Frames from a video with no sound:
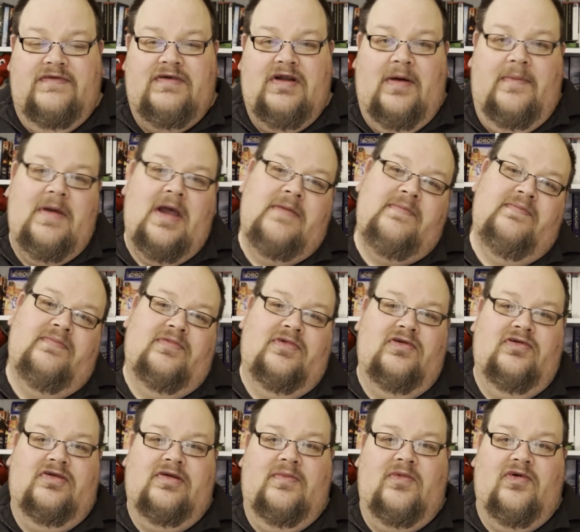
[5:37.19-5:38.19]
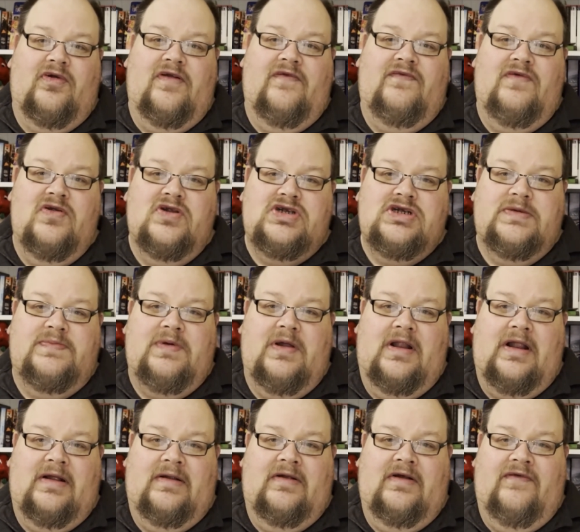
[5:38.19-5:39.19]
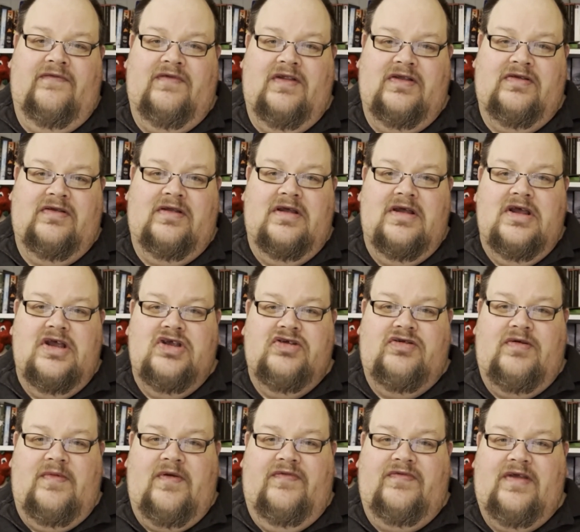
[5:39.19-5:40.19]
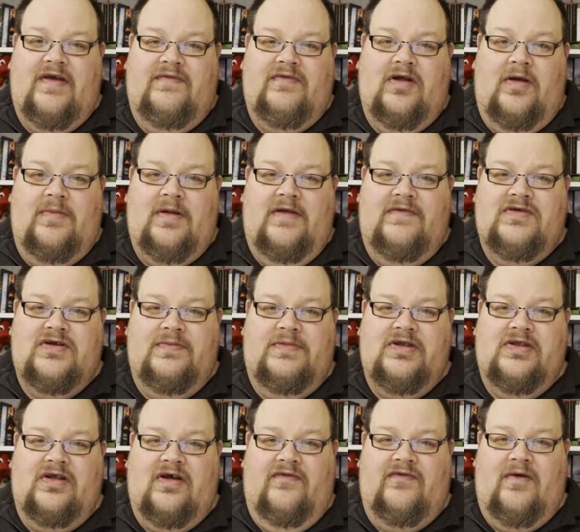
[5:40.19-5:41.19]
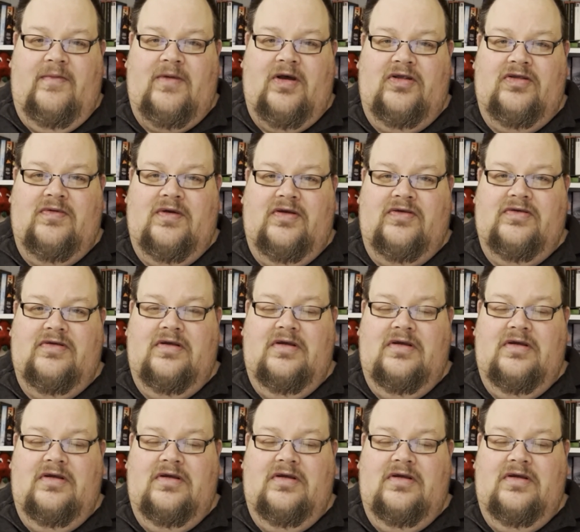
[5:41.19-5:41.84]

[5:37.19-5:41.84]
I may do some more in the future, but that of this stream of seven, I believe, should be Sci-Fi Masterworks.